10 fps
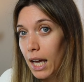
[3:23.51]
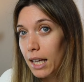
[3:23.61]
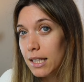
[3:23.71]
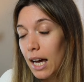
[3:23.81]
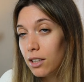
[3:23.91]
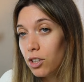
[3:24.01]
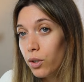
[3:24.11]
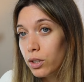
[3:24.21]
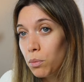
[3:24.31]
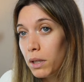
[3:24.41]
it's either
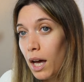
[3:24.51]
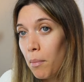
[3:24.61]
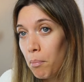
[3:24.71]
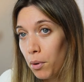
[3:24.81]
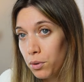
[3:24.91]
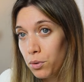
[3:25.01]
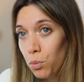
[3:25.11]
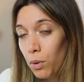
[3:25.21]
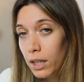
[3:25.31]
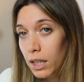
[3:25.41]
going to be a bonus
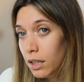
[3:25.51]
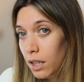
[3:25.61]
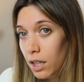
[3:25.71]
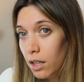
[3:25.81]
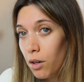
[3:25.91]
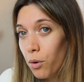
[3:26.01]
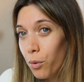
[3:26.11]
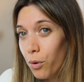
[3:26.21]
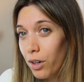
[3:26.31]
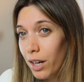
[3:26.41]
one in here
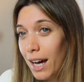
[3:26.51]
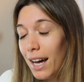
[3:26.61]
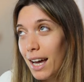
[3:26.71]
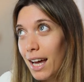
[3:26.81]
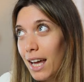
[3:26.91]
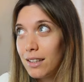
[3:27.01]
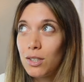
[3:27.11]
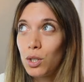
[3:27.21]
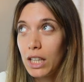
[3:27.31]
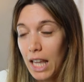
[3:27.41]
or
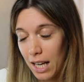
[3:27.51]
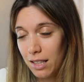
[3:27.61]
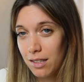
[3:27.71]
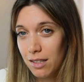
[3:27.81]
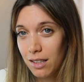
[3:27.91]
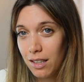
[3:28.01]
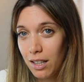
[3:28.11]
into the next.